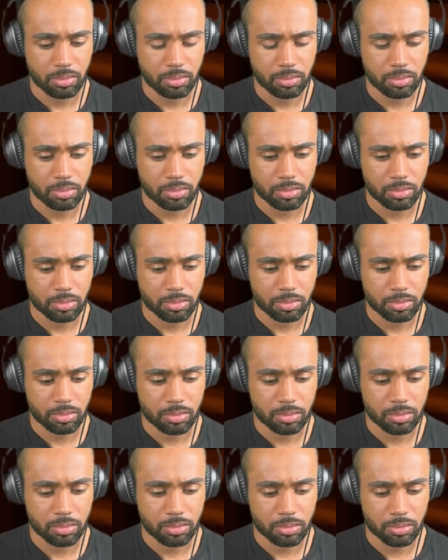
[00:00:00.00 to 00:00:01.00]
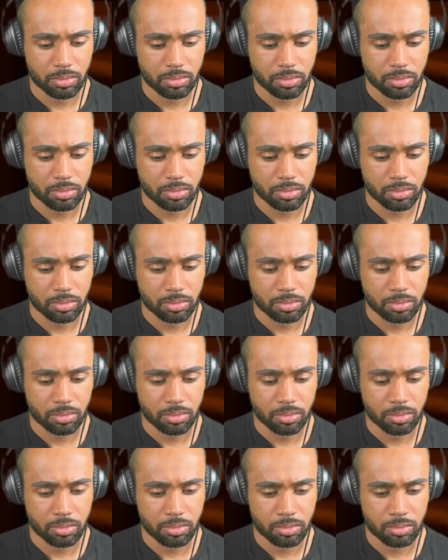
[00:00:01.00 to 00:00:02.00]

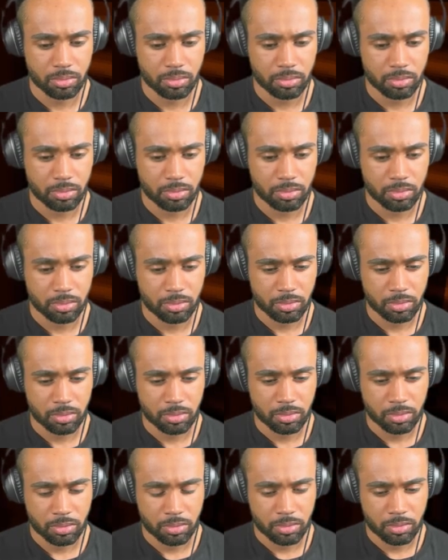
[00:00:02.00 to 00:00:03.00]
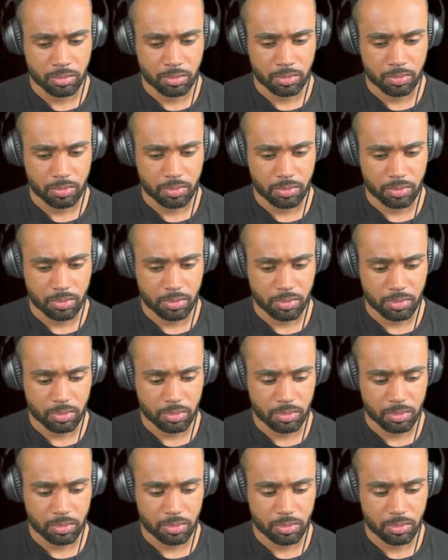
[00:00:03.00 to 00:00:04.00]

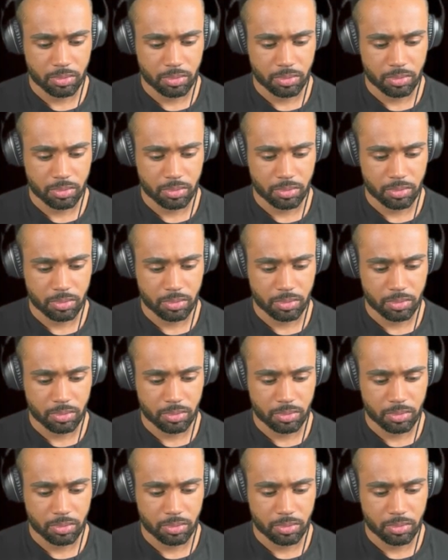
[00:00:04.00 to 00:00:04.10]
No one is speaking in this clip.